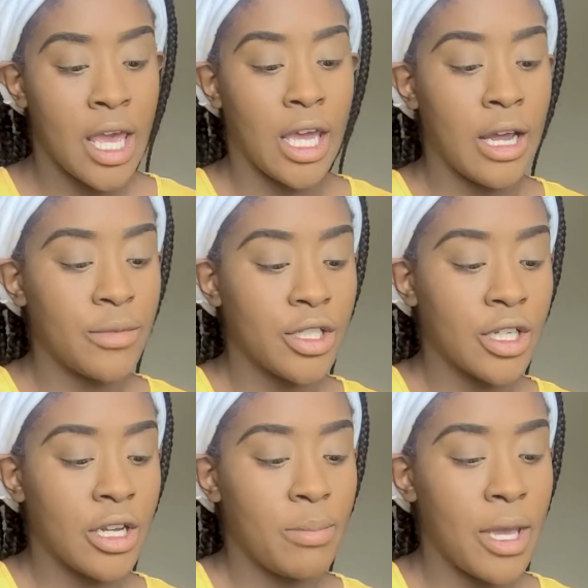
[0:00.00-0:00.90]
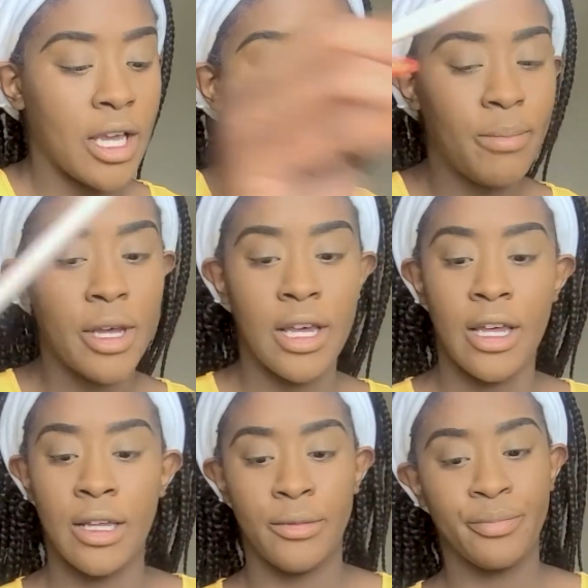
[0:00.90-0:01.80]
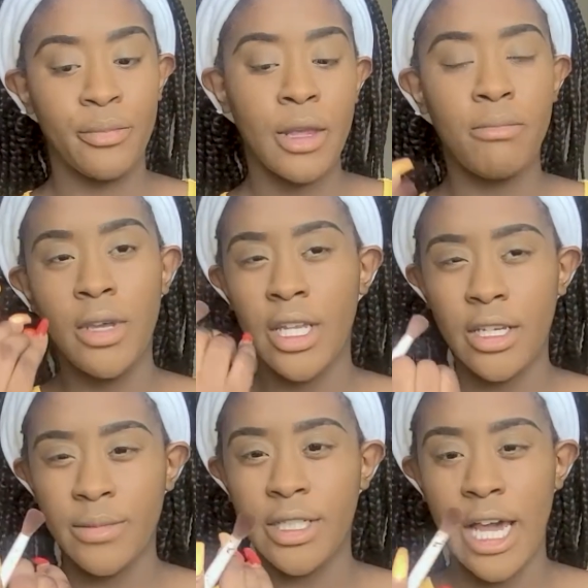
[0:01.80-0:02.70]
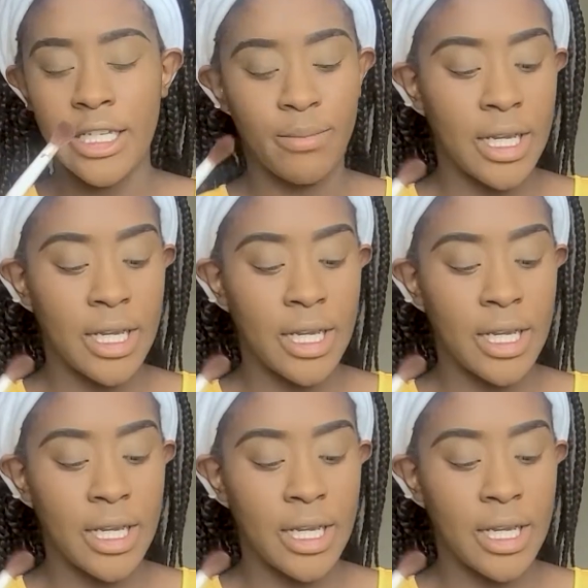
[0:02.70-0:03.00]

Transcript: and I'm just gonna pick up a medium-sized